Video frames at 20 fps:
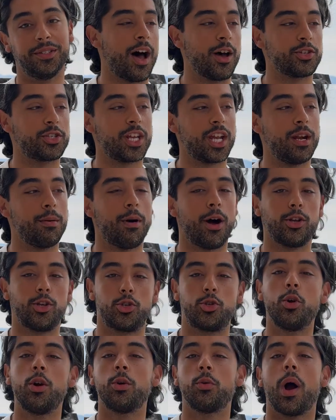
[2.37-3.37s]
I was thinking about just
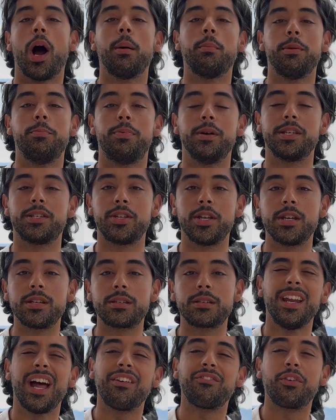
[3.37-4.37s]
doing Rommy
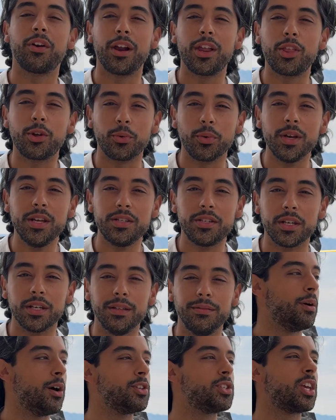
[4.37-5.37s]
business, not for any other
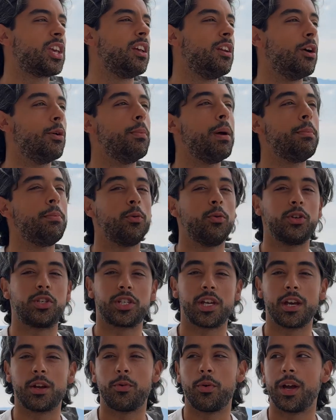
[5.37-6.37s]
reason. I was like, maybe we
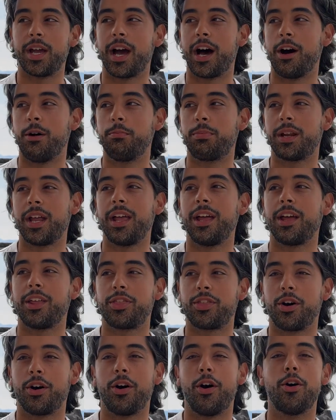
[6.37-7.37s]
segue out, but then I
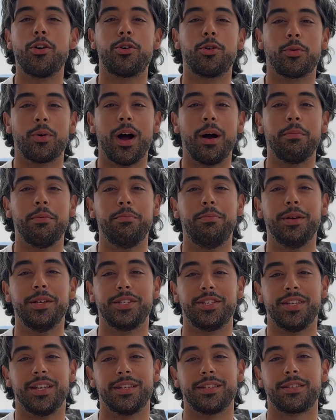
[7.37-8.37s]
thought Uncle Rommy
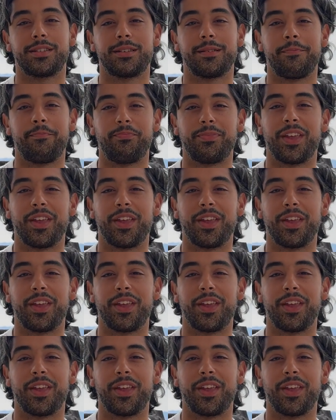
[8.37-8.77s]
business.